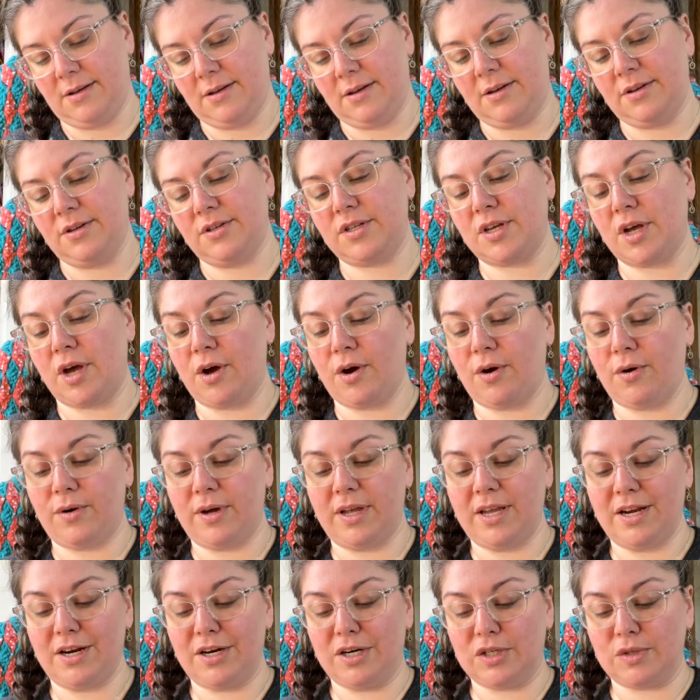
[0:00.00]
So
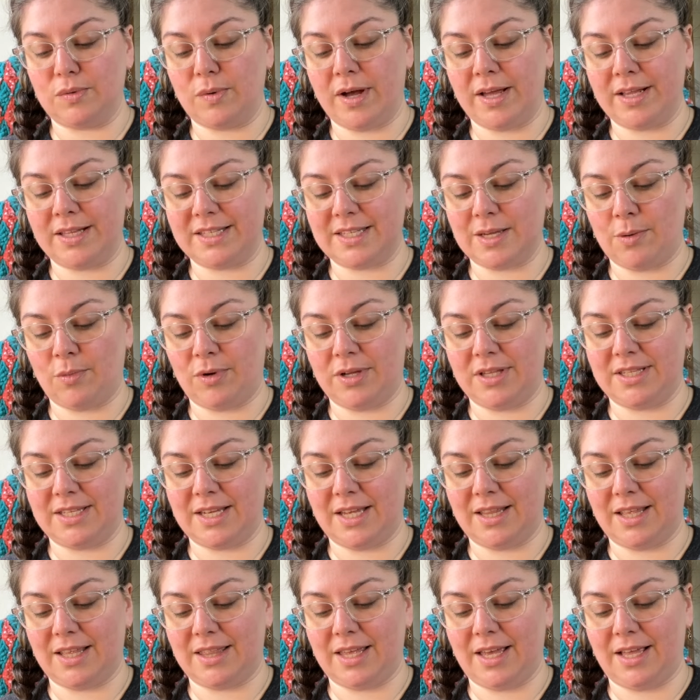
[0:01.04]
here's one, someone
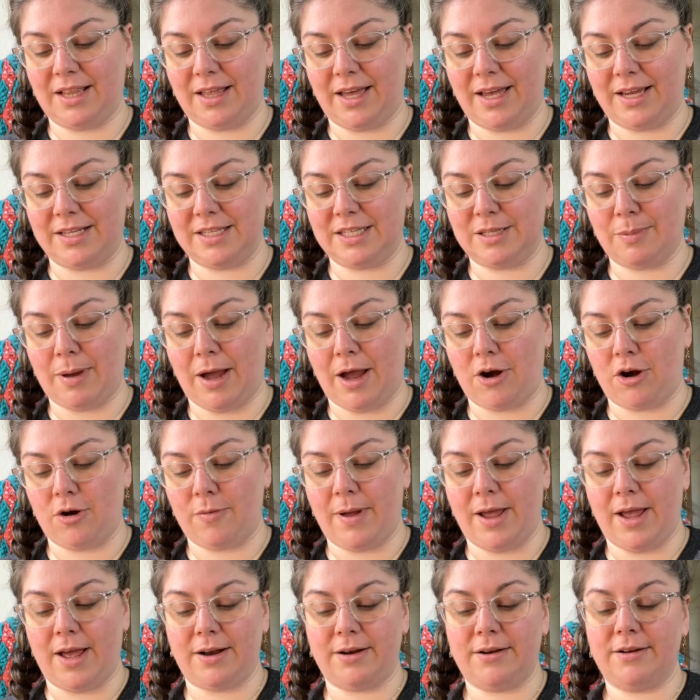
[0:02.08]
said that they liked
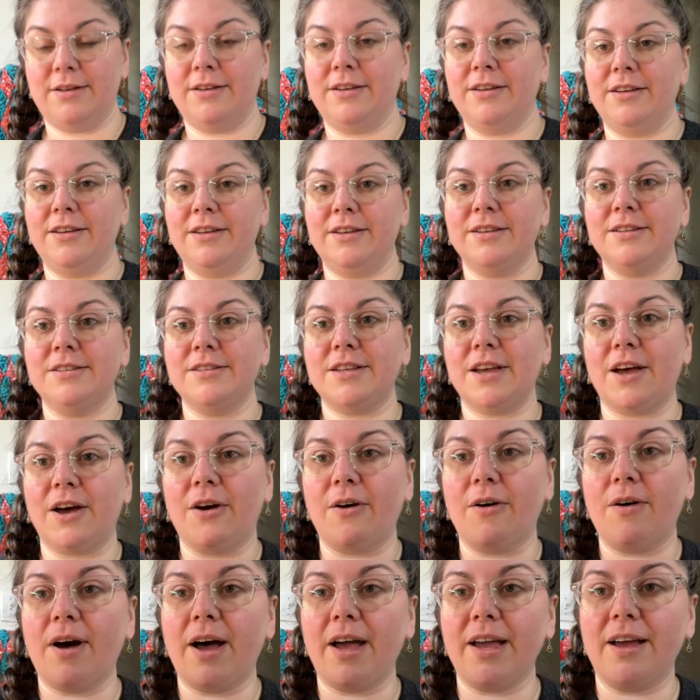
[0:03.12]
Spider-Man.
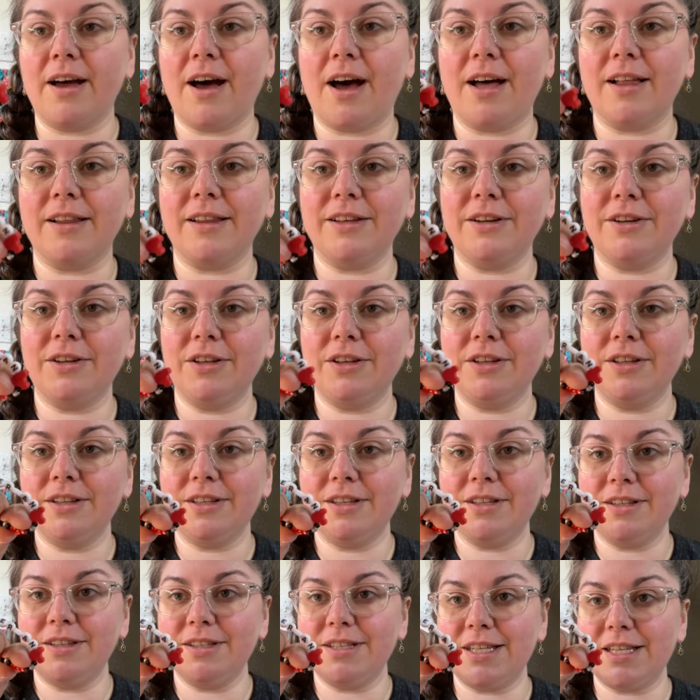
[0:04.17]
So I got little
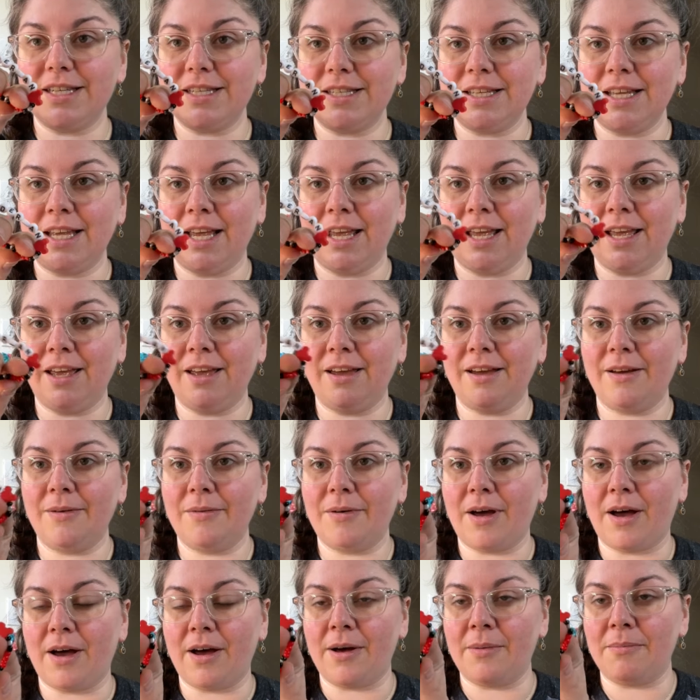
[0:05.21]
Disney
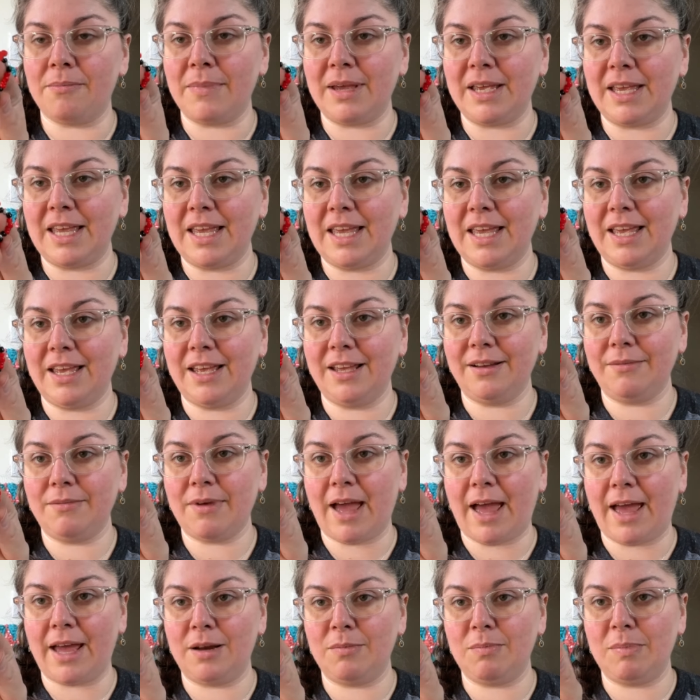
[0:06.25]
um, Mickey
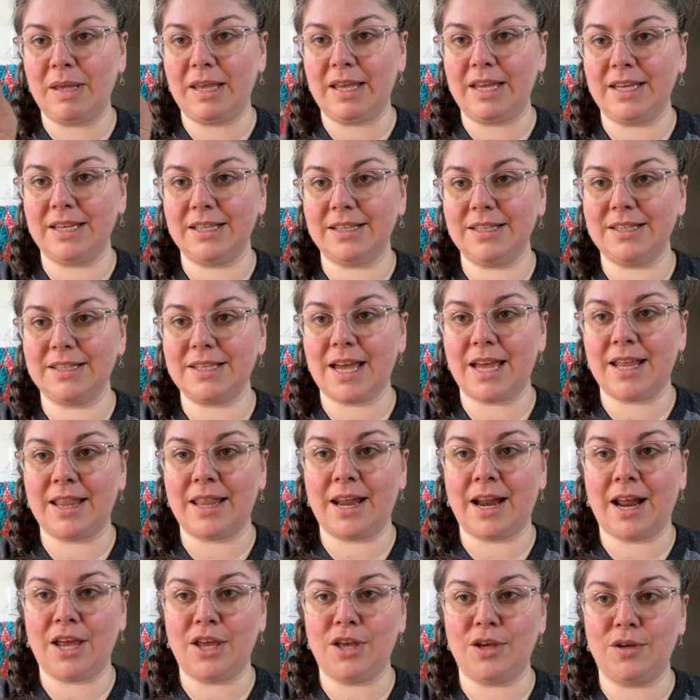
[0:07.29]
head beads, and
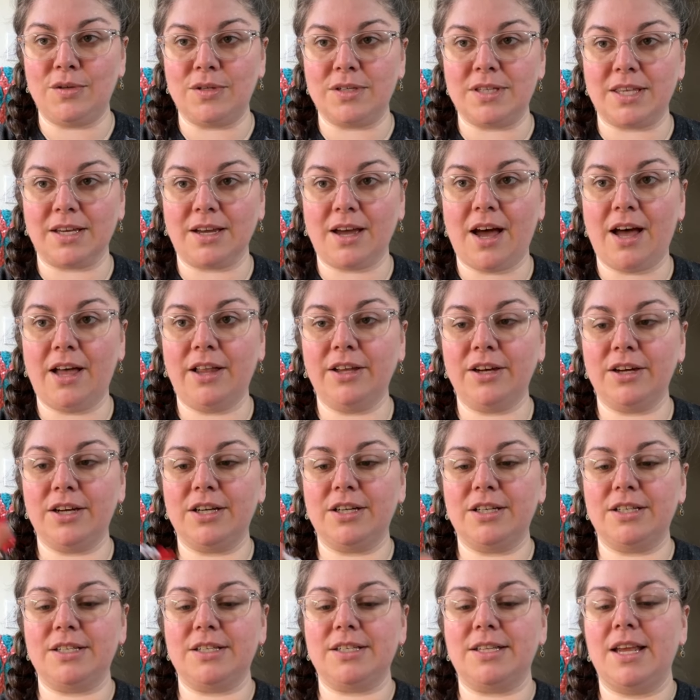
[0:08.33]
then I used the
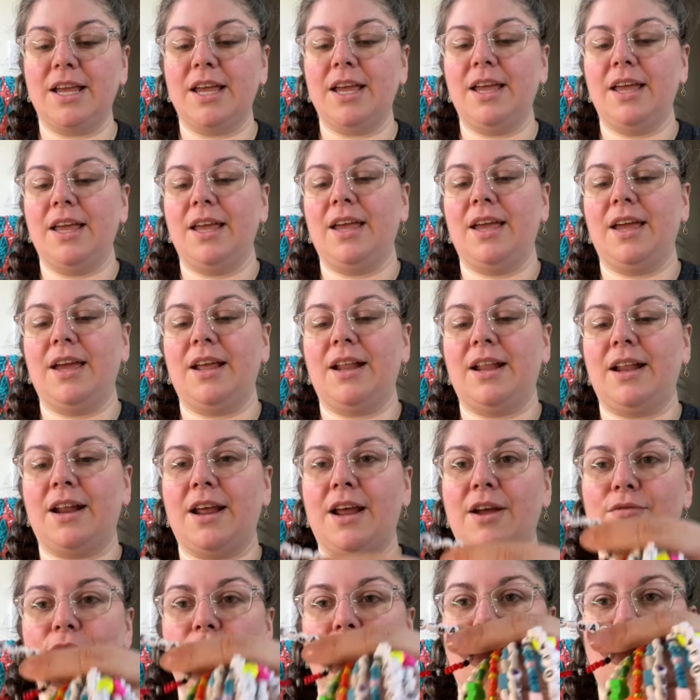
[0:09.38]
colors and
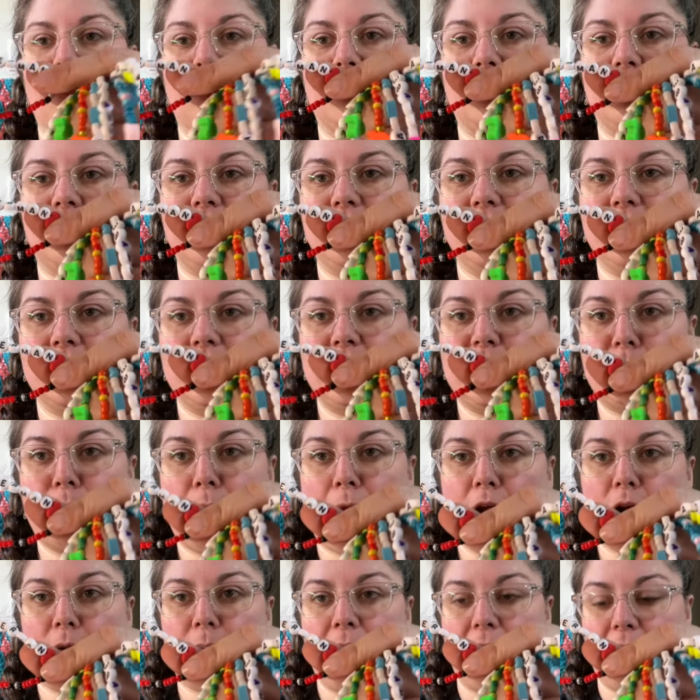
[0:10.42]
I wrote
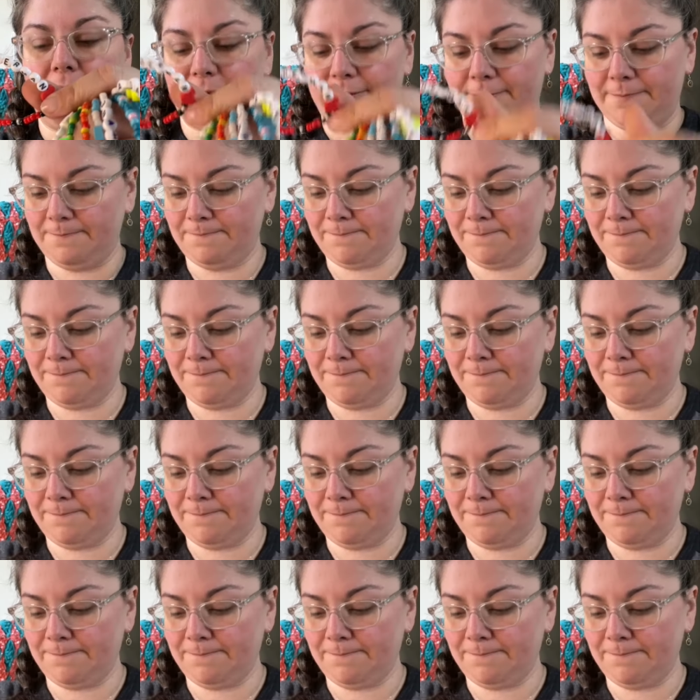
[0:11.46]
Spider-Man.